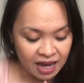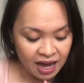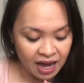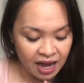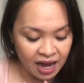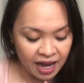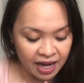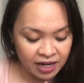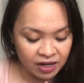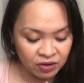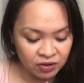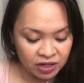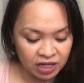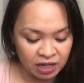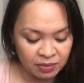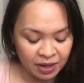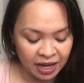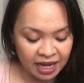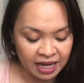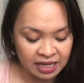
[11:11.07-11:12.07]
Eye
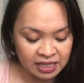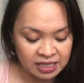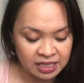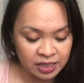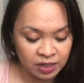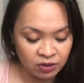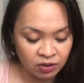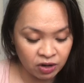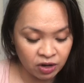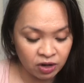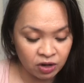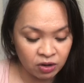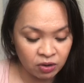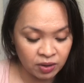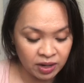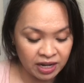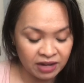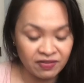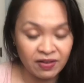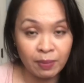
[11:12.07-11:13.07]
cream, I had 0
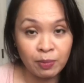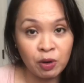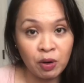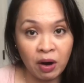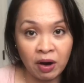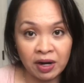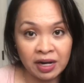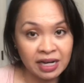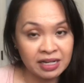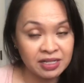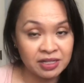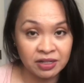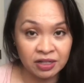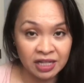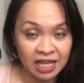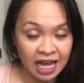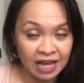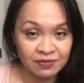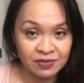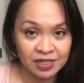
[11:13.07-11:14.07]
in February. I still
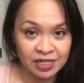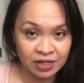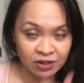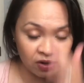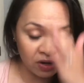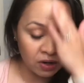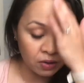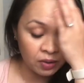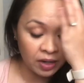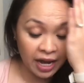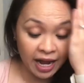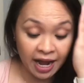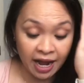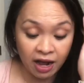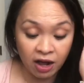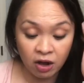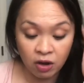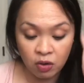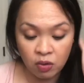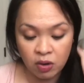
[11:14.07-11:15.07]
have 0
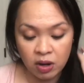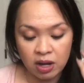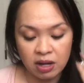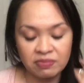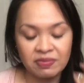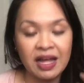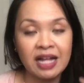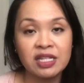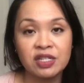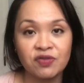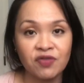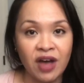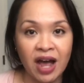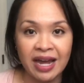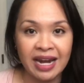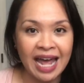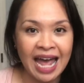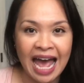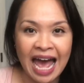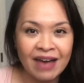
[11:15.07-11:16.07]
now. That's
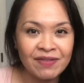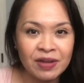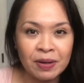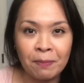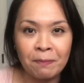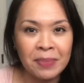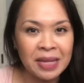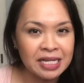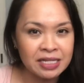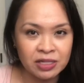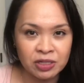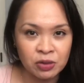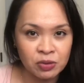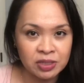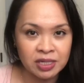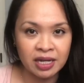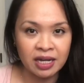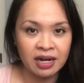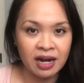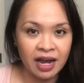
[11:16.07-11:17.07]
fine. I haven't missed
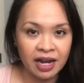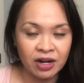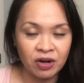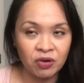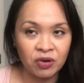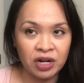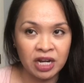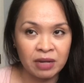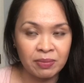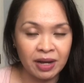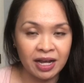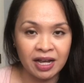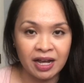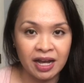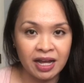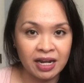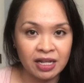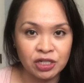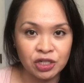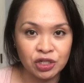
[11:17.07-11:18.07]
using an eye cream. I
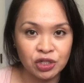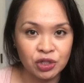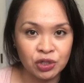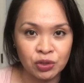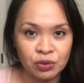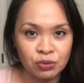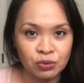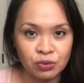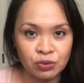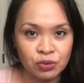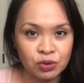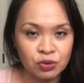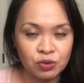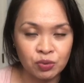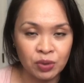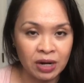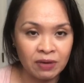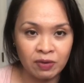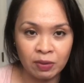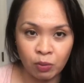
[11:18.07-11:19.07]
kind of just use
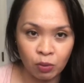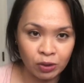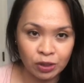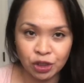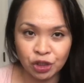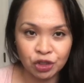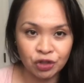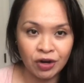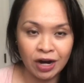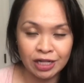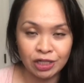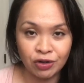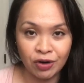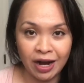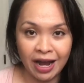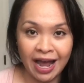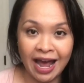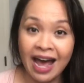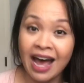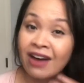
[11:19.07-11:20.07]
whatever moisturizer I
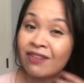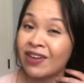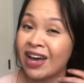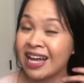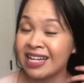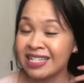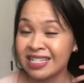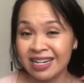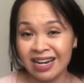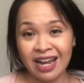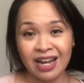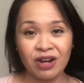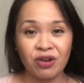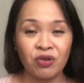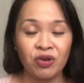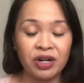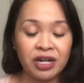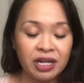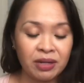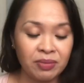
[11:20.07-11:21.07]
have as an eye
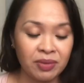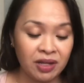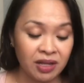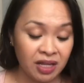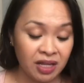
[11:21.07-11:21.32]
cream.